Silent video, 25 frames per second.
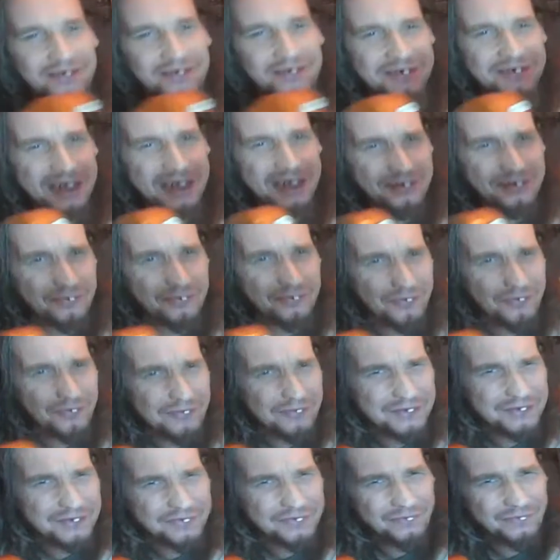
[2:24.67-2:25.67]
Take no
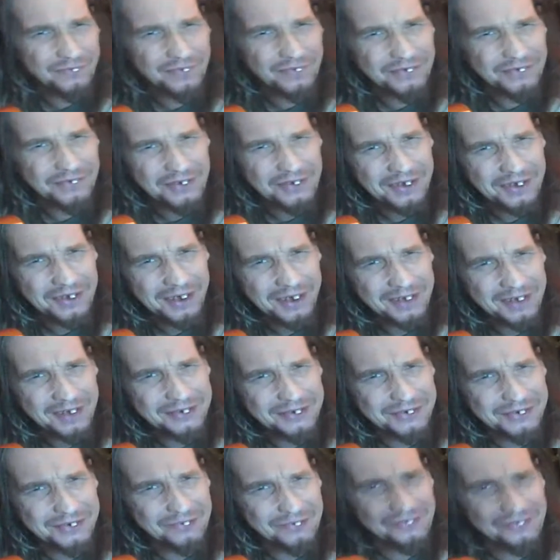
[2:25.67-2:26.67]
notice of the lying
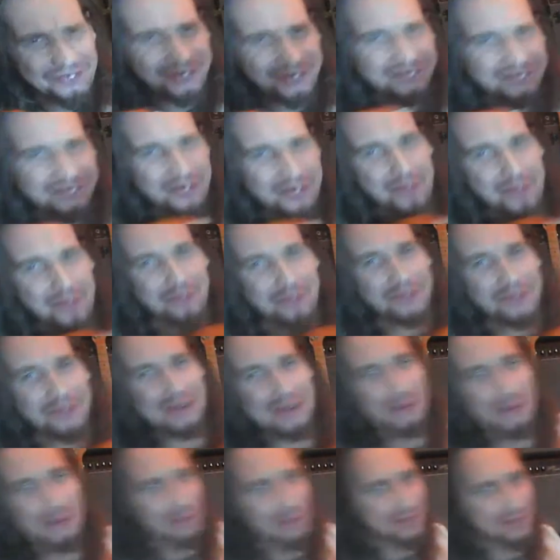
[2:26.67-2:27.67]
headstock. I put
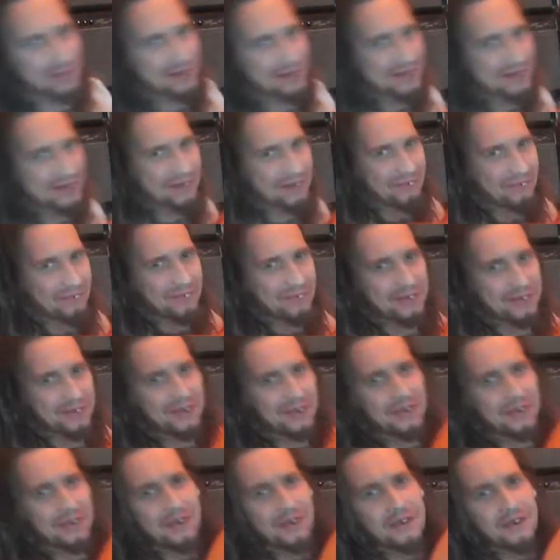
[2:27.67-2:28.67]
that orange sticker on it.
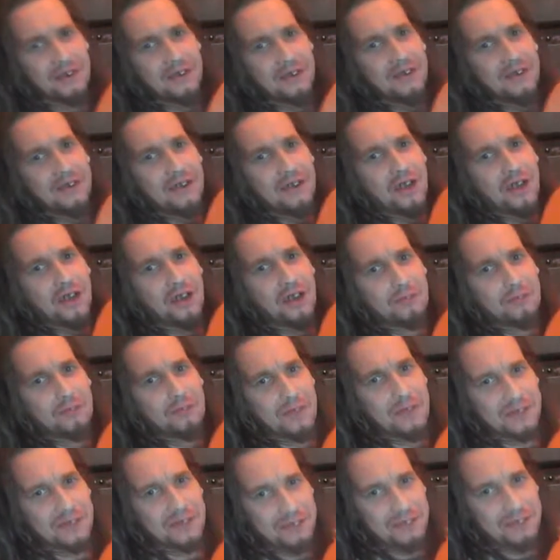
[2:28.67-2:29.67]

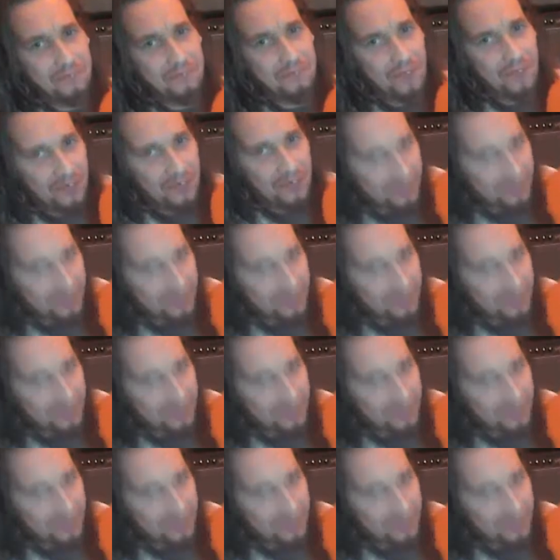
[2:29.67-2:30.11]
It's in fact a